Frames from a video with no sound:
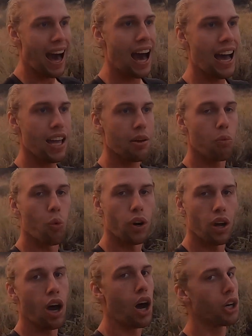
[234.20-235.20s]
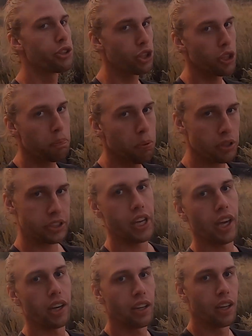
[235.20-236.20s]
I am
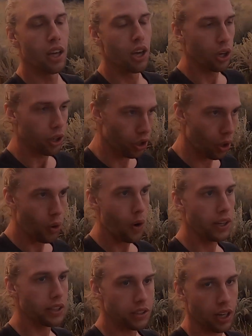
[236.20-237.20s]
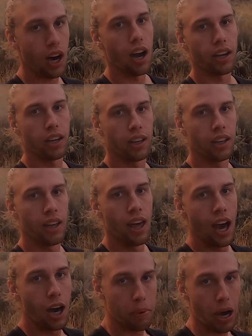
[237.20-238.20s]
100% going to talk
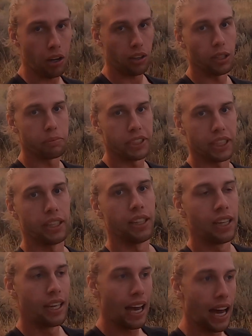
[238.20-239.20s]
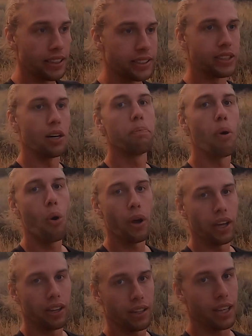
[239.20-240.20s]
about Clemson at some
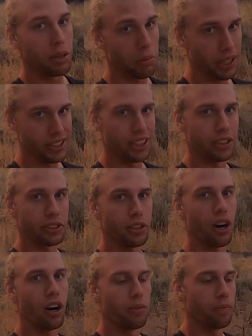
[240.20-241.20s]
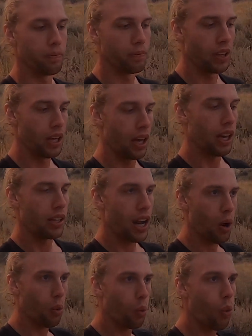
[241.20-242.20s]
point in my sales call.
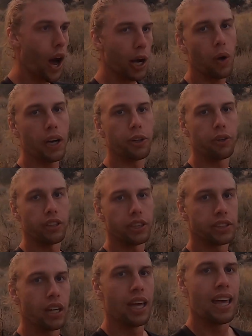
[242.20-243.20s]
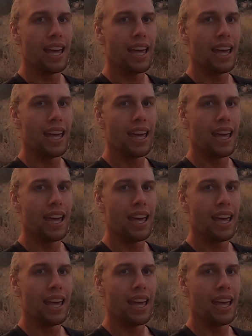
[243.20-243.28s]
Now, why do I do this?